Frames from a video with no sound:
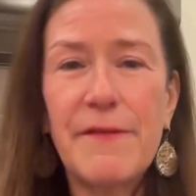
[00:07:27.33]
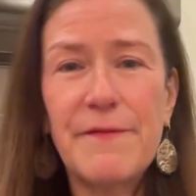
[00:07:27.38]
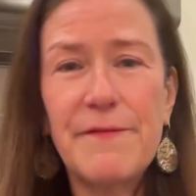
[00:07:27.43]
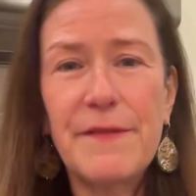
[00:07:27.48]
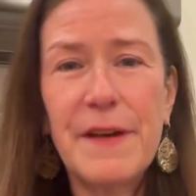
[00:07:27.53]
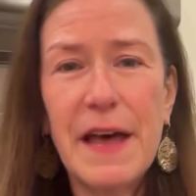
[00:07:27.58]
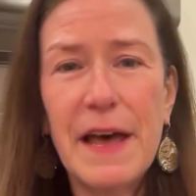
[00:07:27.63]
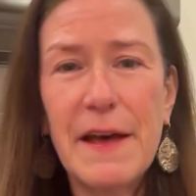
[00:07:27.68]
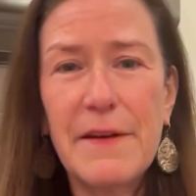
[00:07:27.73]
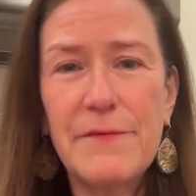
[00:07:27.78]

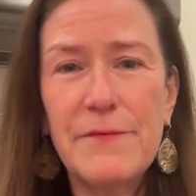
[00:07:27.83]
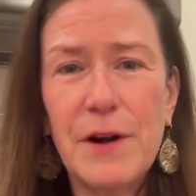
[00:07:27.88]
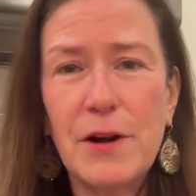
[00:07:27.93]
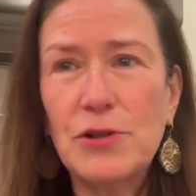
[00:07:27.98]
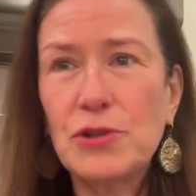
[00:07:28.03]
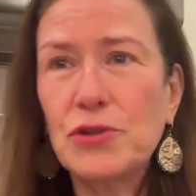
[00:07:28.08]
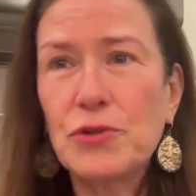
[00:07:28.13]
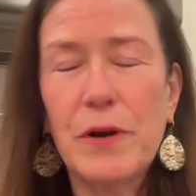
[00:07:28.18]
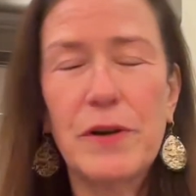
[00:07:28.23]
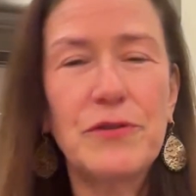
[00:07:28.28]
are
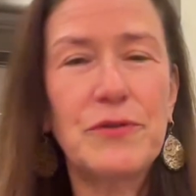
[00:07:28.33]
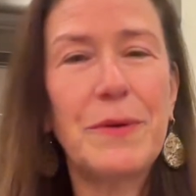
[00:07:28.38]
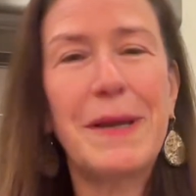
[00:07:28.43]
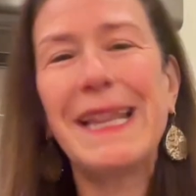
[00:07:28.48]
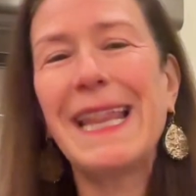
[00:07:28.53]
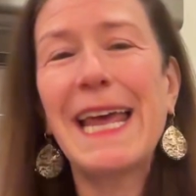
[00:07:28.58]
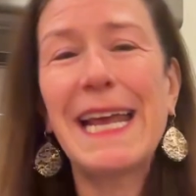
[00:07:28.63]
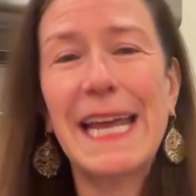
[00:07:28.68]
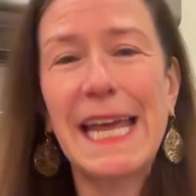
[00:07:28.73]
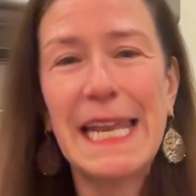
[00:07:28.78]
structuring
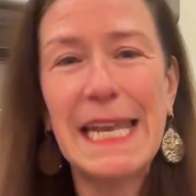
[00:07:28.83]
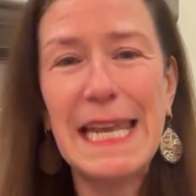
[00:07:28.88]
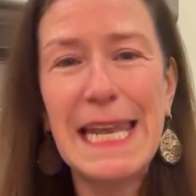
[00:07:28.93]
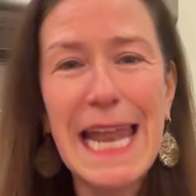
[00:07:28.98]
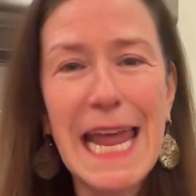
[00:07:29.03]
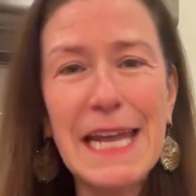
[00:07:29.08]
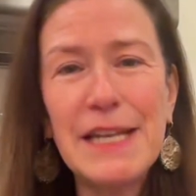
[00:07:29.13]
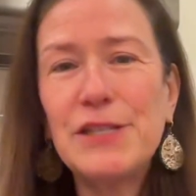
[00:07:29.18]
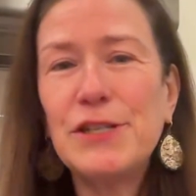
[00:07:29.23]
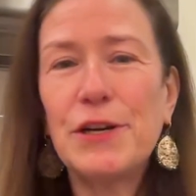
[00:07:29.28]
like a
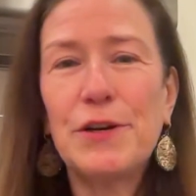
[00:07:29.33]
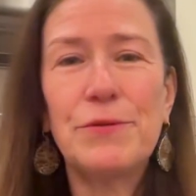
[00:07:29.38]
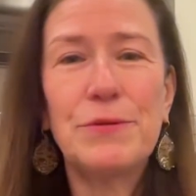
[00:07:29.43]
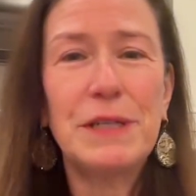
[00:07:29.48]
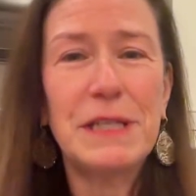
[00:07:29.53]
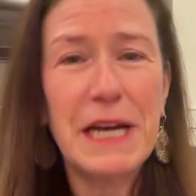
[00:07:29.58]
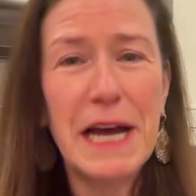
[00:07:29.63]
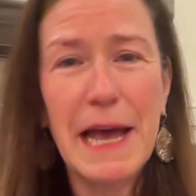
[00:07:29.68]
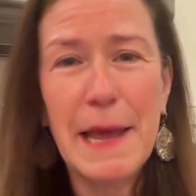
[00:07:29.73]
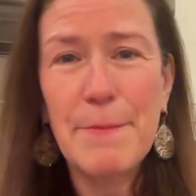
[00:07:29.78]
NATO
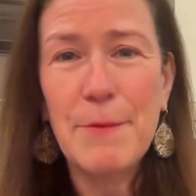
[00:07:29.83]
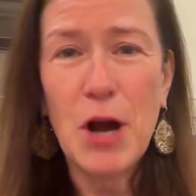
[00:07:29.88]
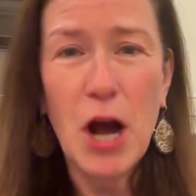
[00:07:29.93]
type